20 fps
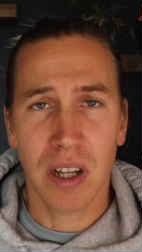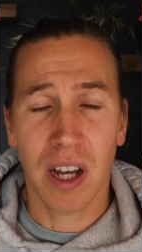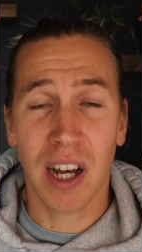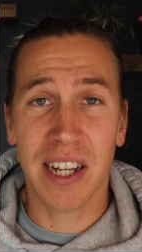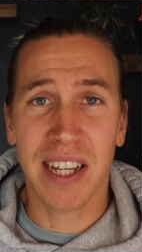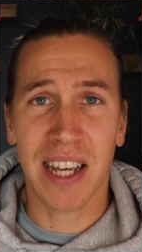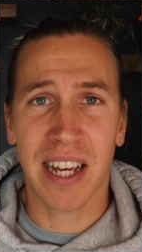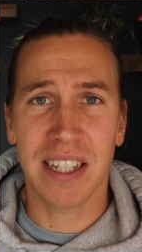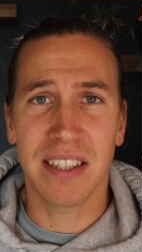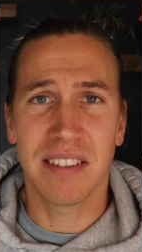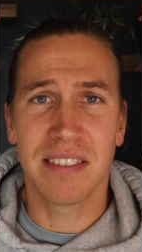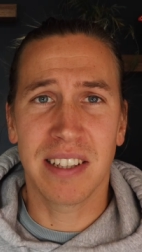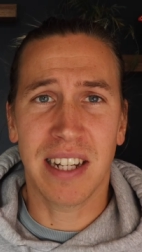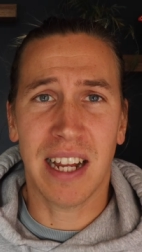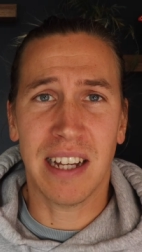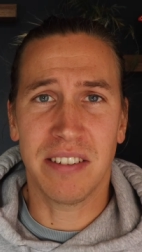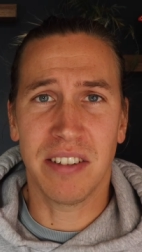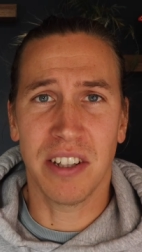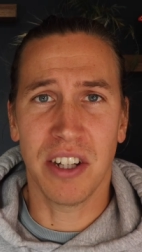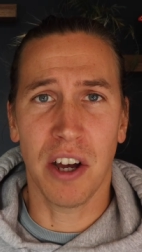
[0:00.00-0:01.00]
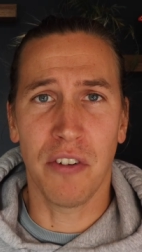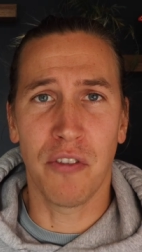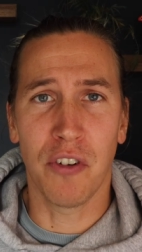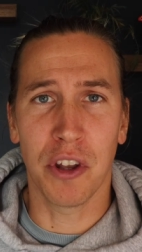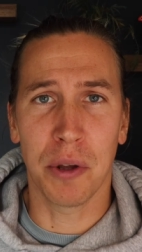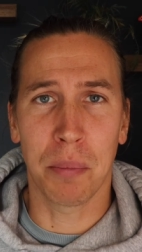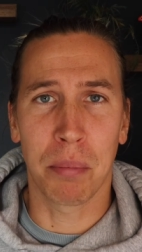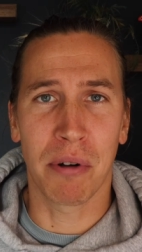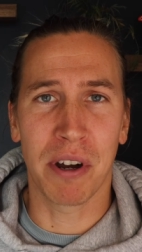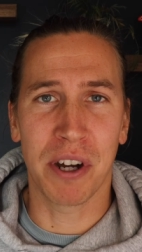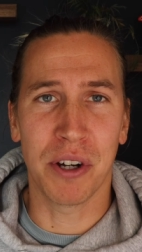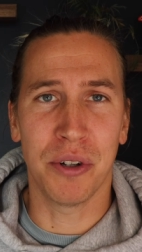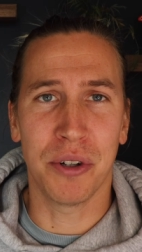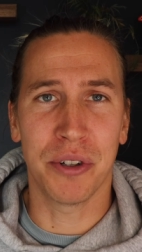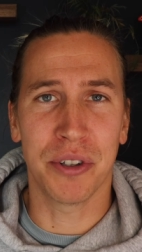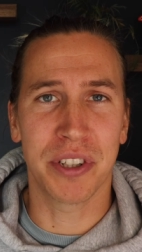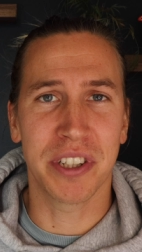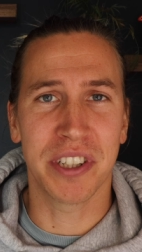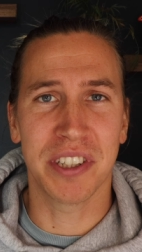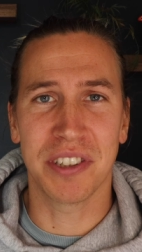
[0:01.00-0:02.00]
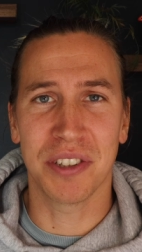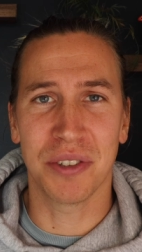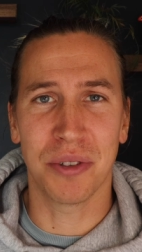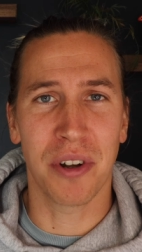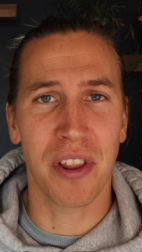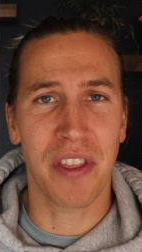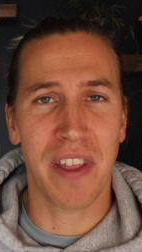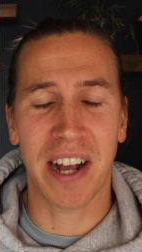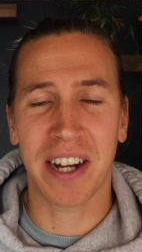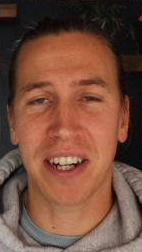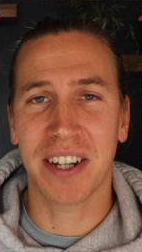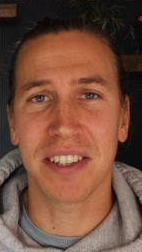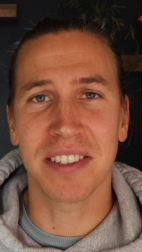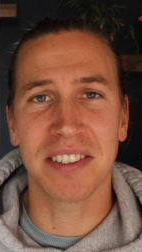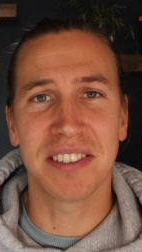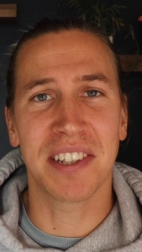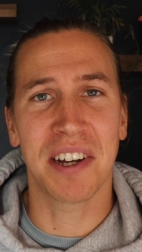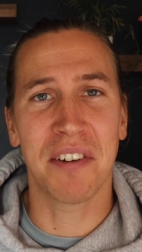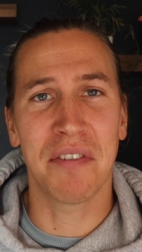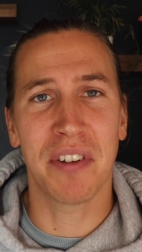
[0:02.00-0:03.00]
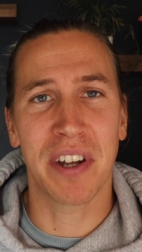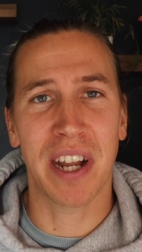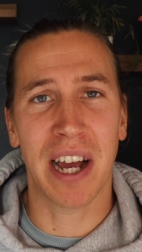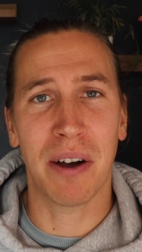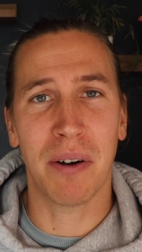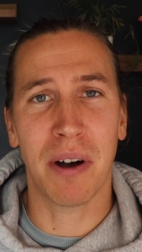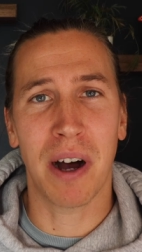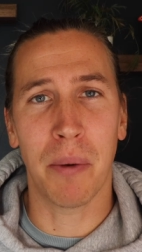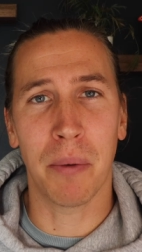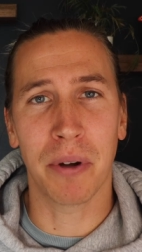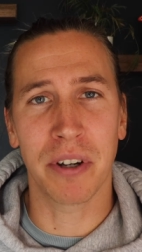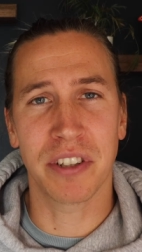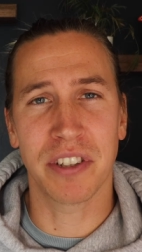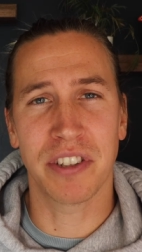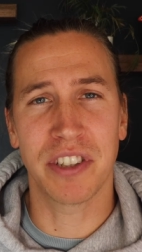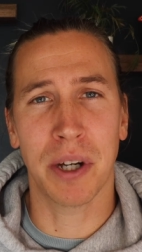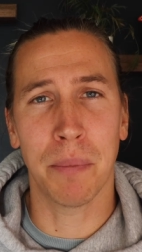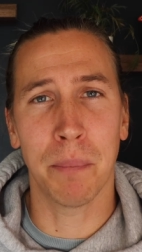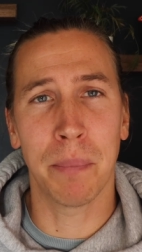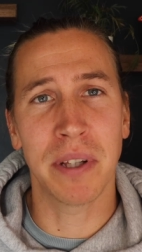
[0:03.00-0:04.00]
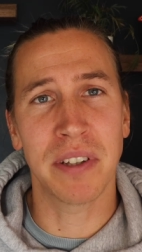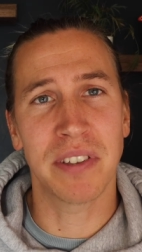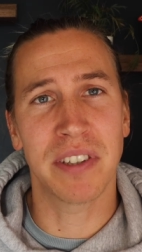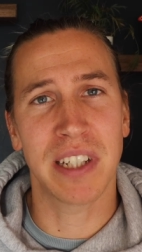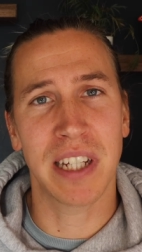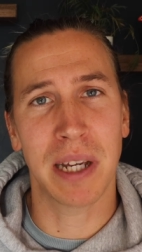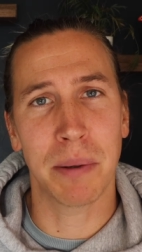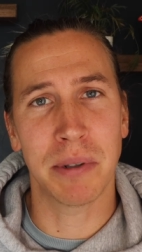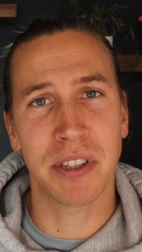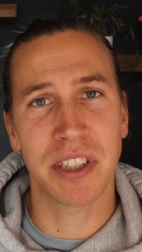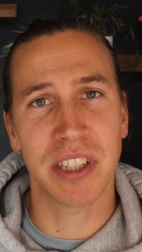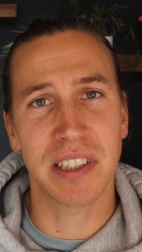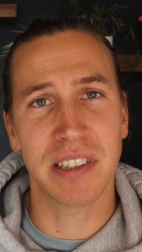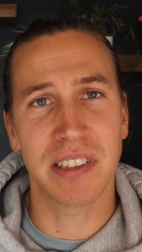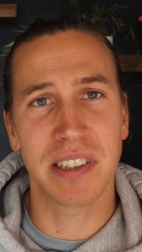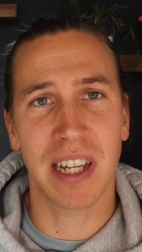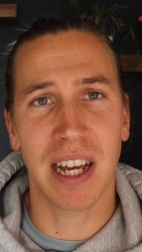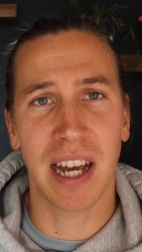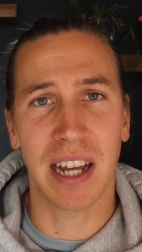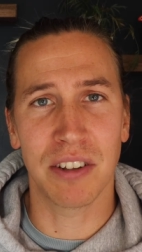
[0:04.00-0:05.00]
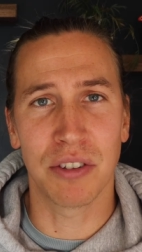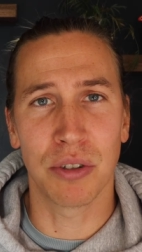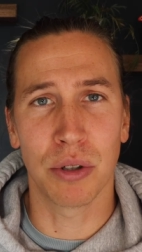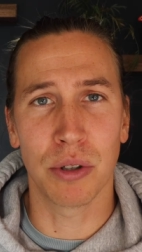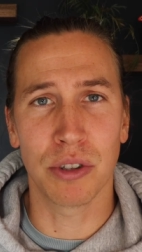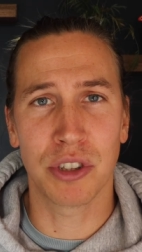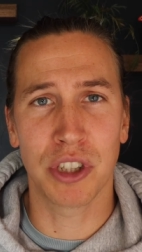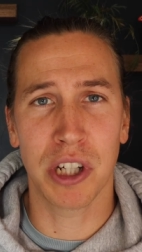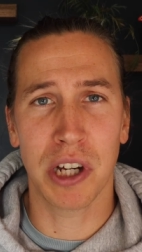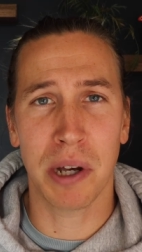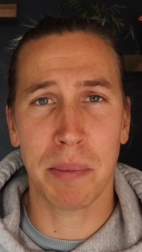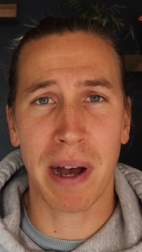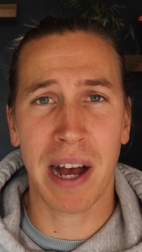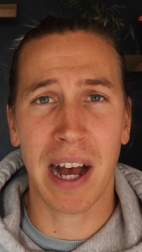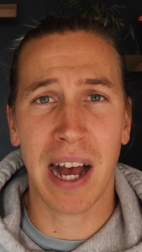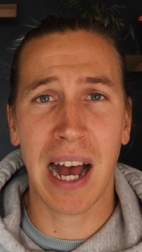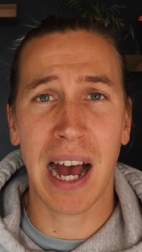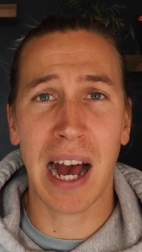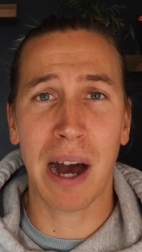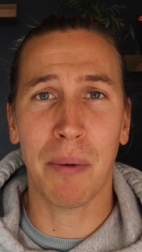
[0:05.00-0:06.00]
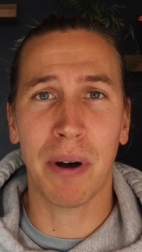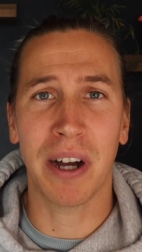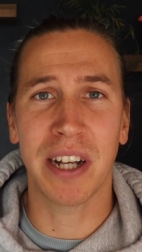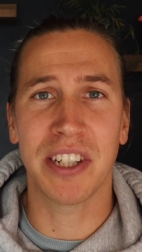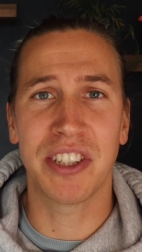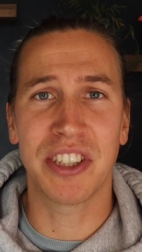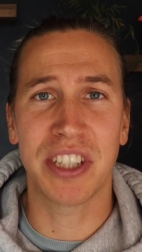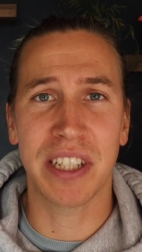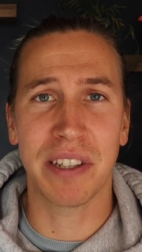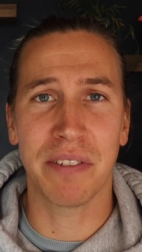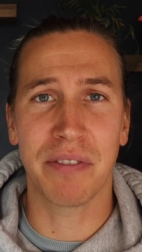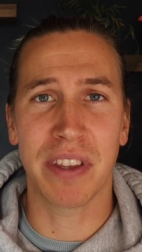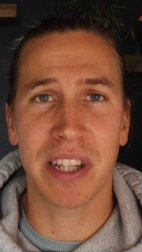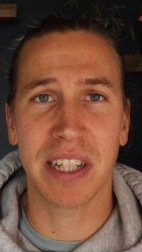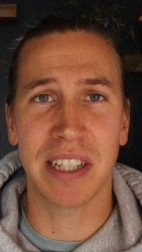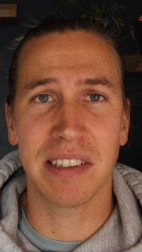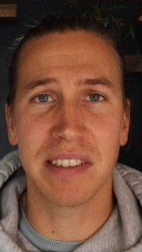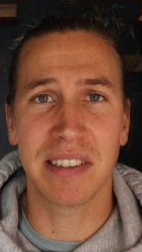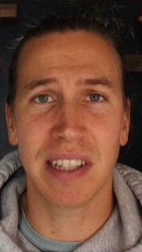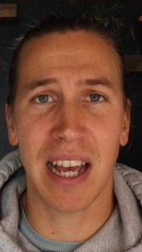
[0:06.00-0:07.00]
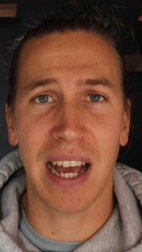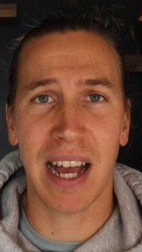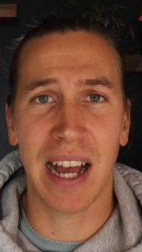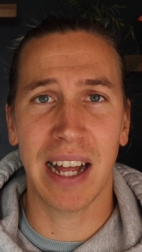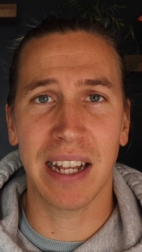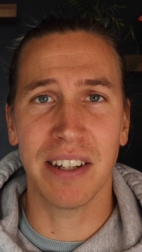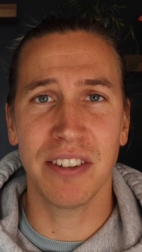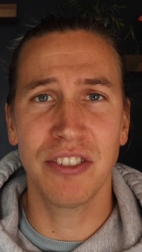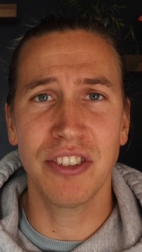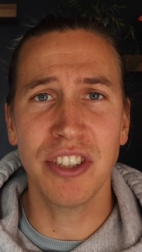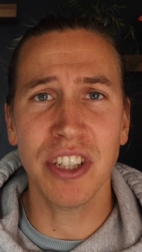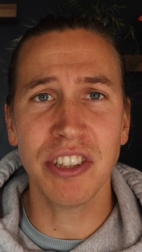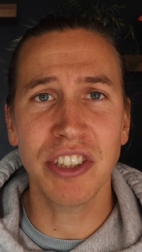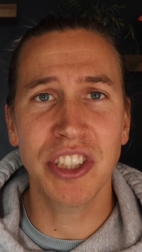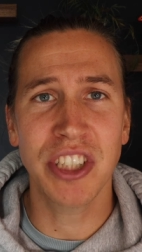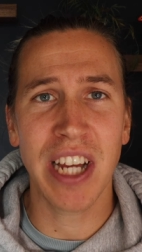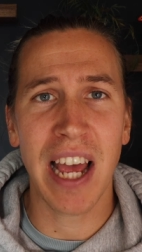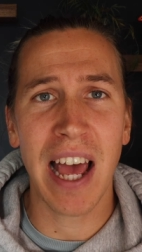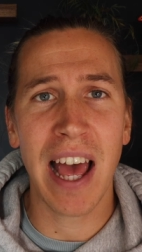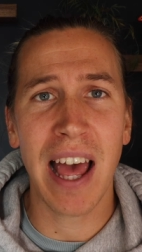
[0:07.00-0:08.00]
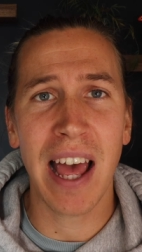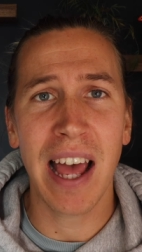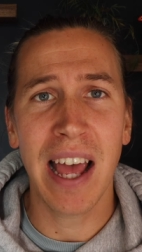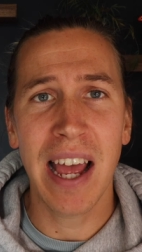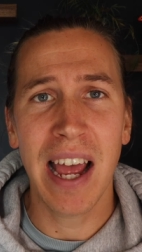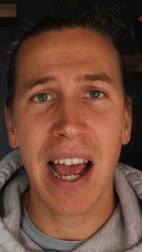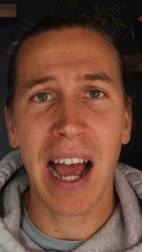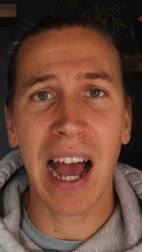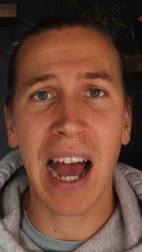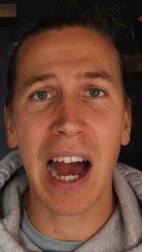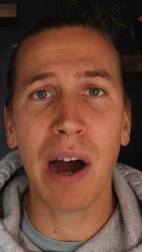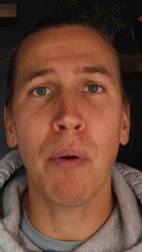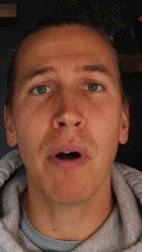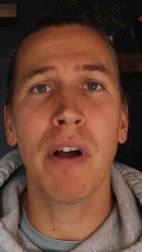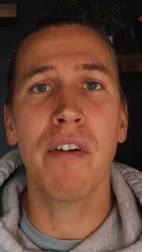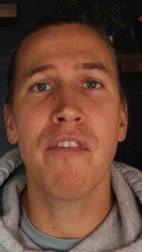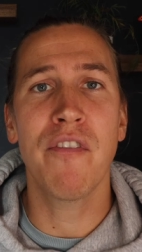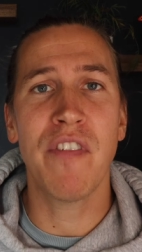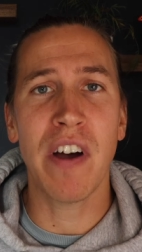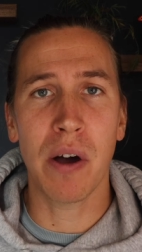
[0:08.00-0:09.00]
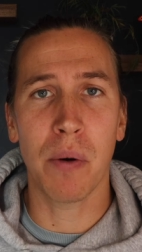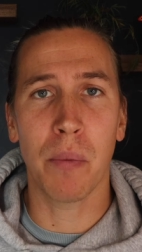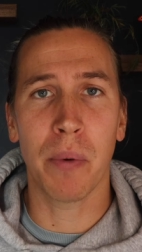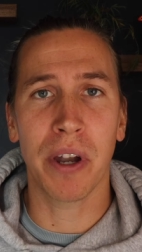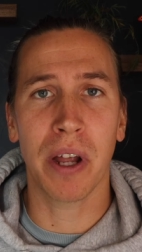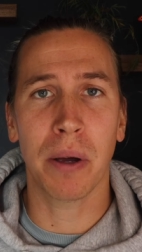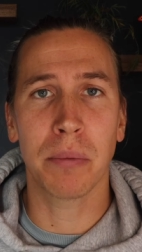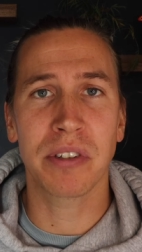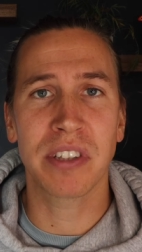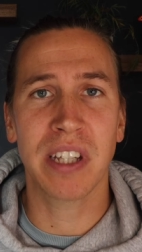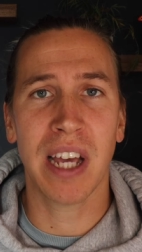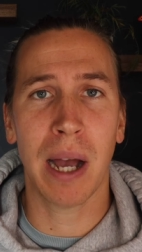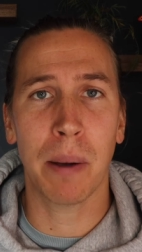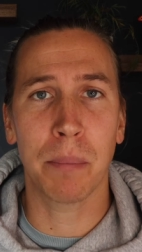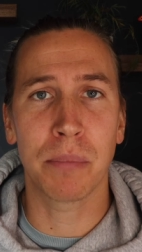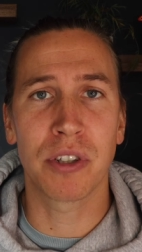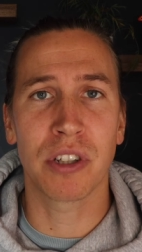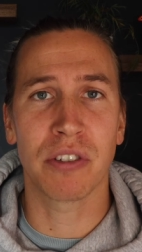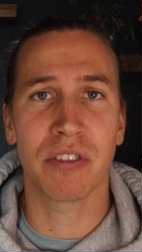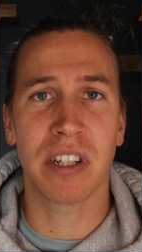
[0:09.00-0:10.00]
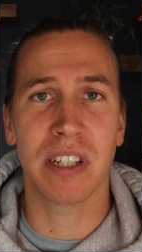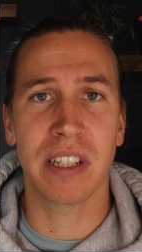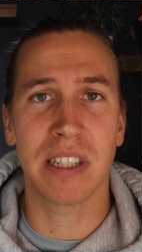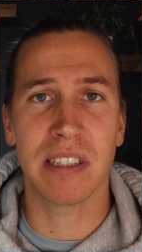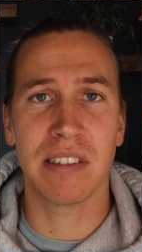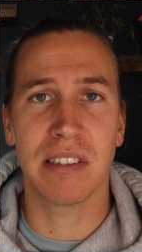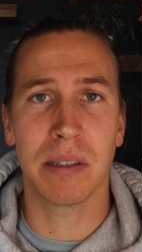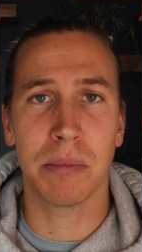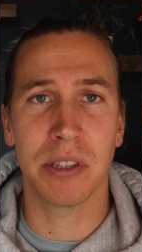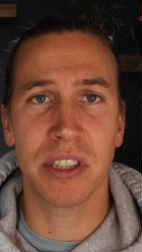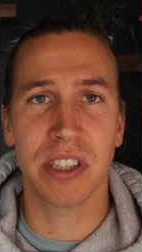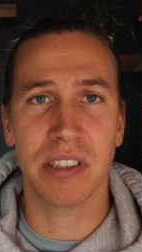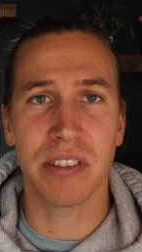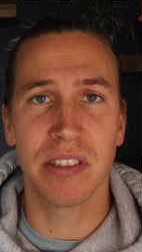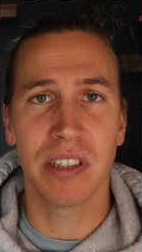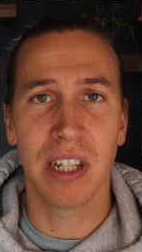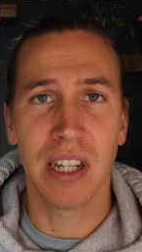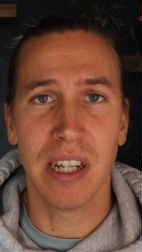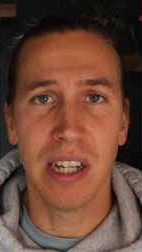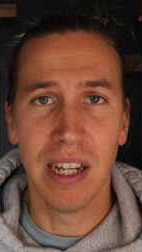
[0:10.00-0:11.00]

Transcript: Okay, so that's enough on the pre-orders and all of that kind of stuff for now. I wanted to jump into the images and talk to you about how I achieved these and just share how I felt when I was capturing these images.